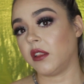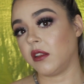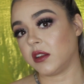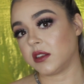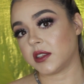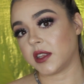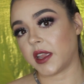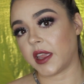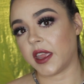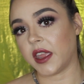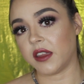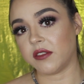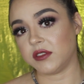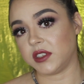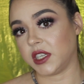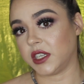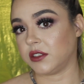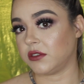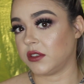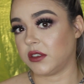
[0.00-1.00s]
it looks like I have
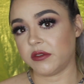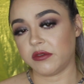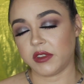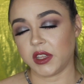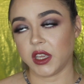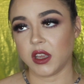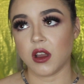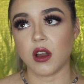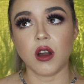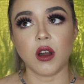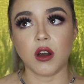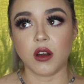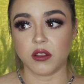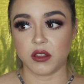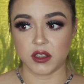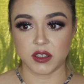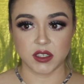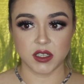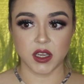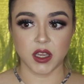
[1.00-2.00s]
dandruff like all
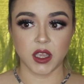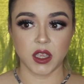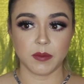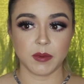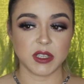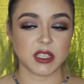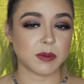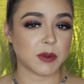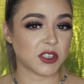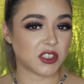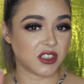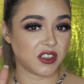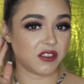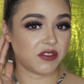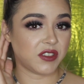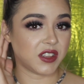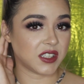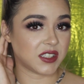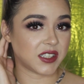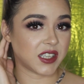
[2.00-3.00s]
the time, especially
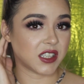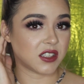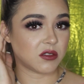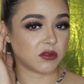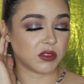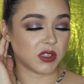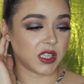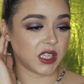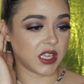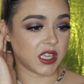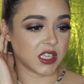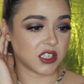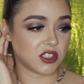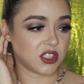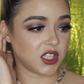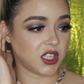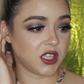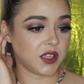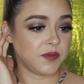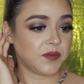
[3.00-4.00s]
if this gets really
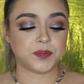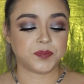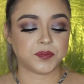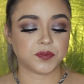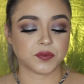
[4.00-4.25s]
itchy